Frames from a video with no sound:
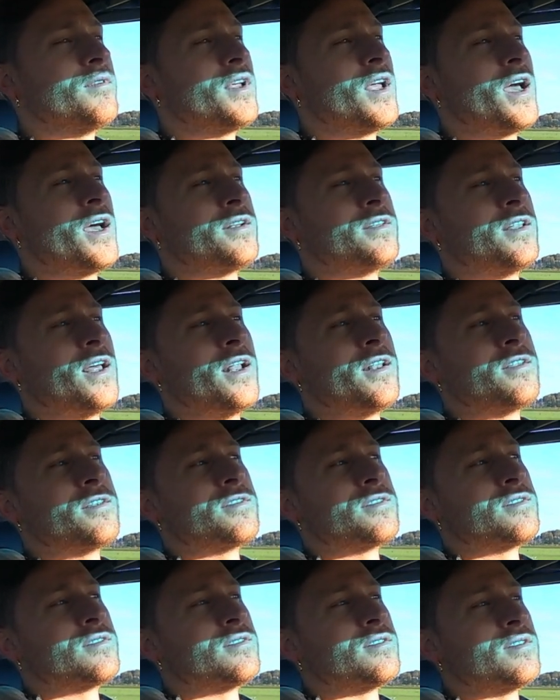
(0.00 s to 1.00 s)
yeah,
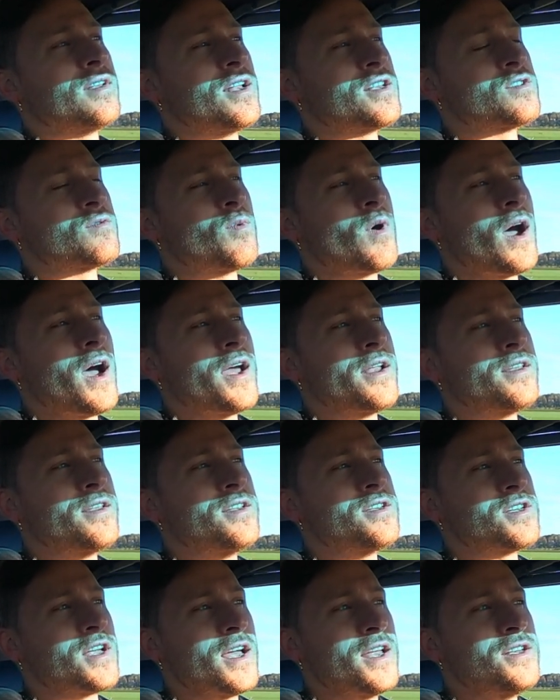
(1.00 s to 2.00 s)
that's why
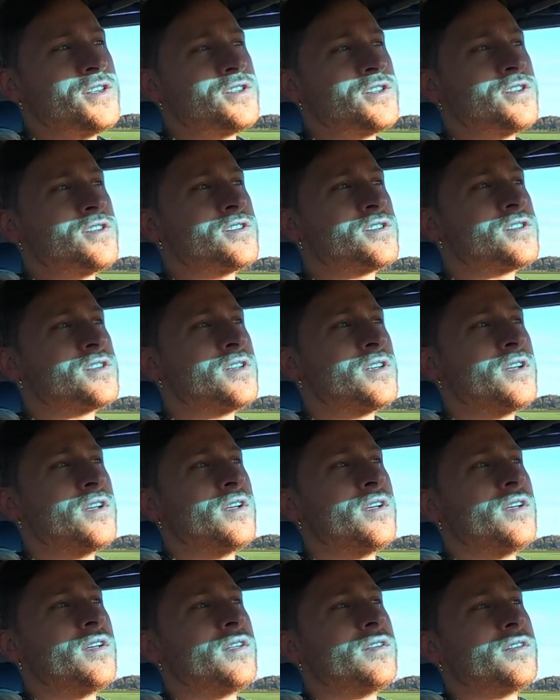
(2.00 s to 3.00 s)
these engines,
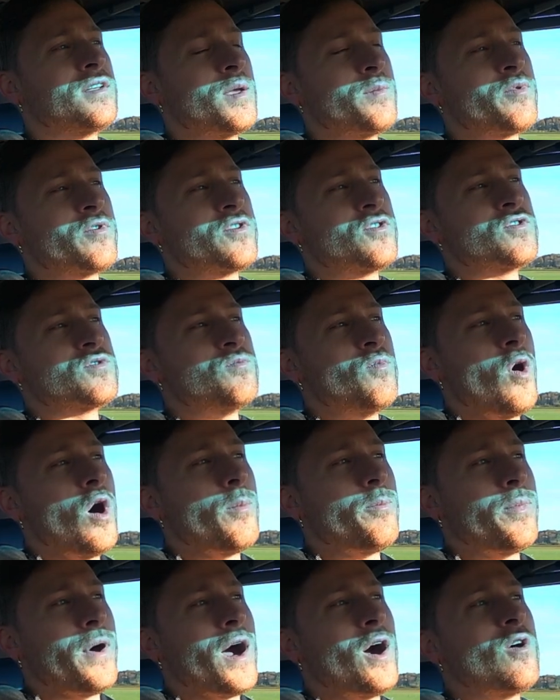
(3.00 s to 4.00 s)
they produce
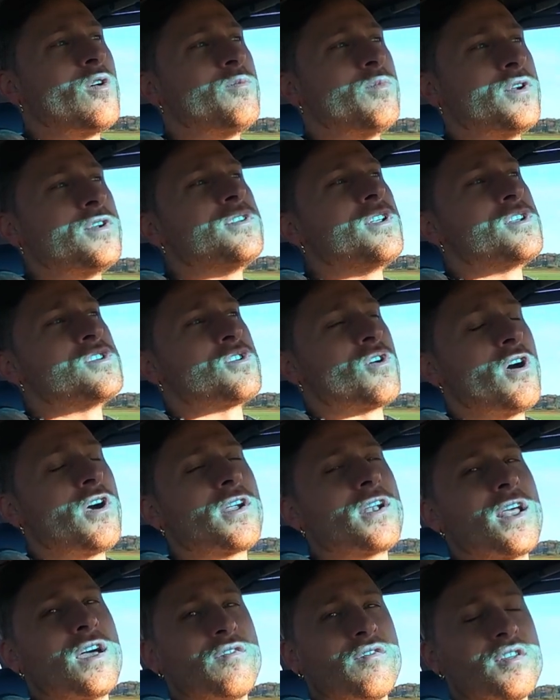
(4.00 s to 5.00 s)
more power, but the
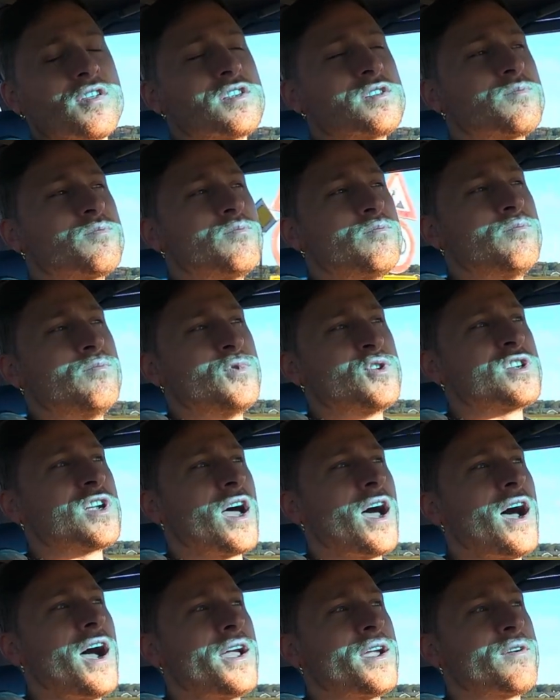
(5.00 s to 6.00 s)
torque level is much
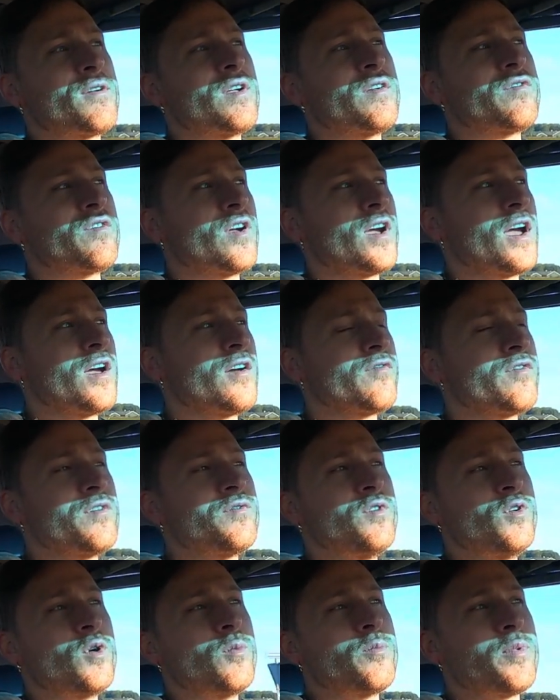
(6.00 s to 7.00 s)
higher if
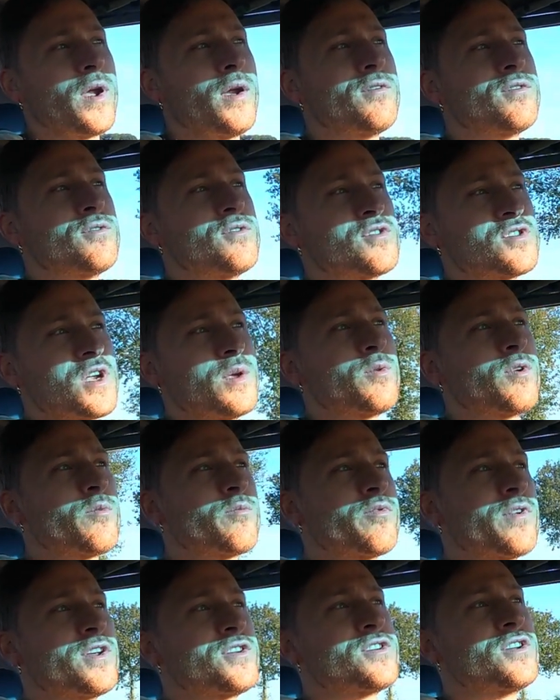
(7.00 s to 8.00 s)
you compare it to the same
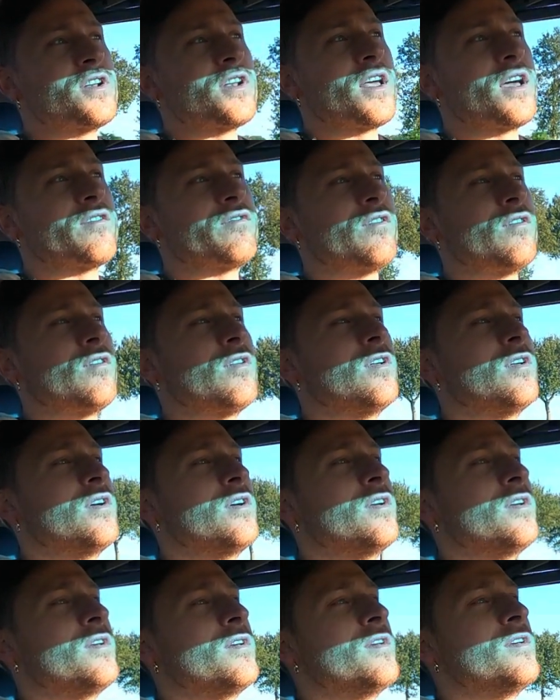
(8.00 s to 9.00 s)
compression level.
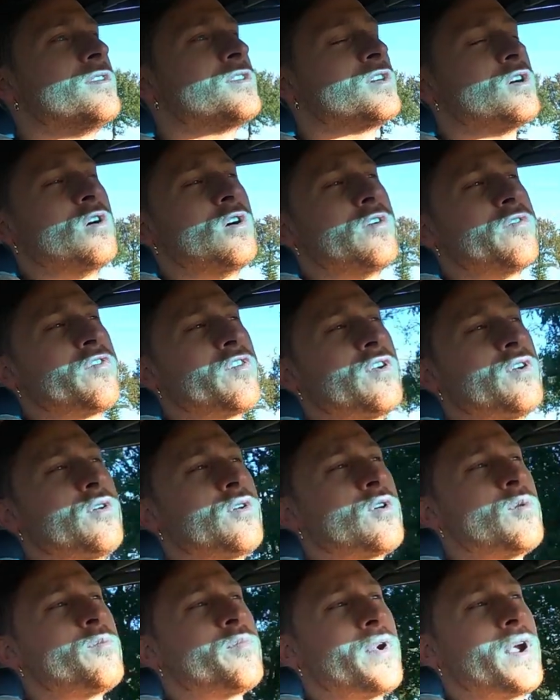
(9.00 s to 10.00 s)
So if you
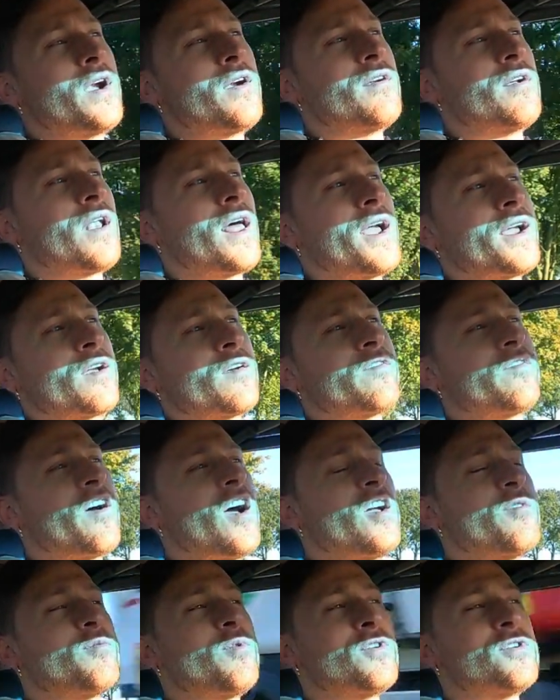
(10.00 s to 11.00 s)
compare like a
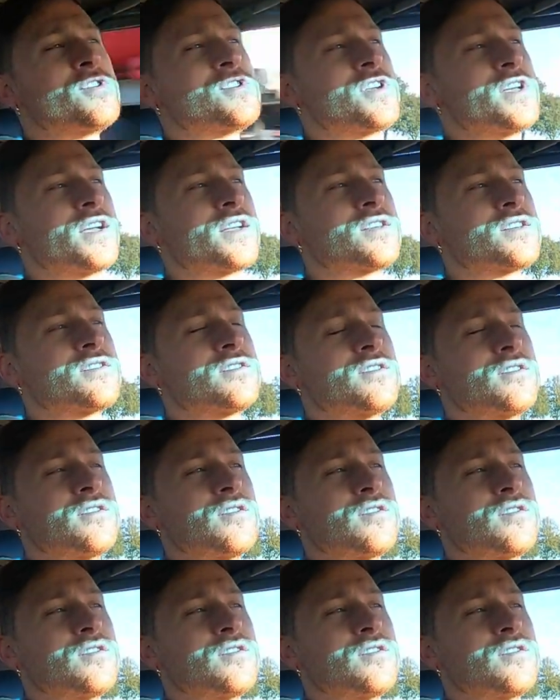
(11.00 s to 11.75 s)
5.6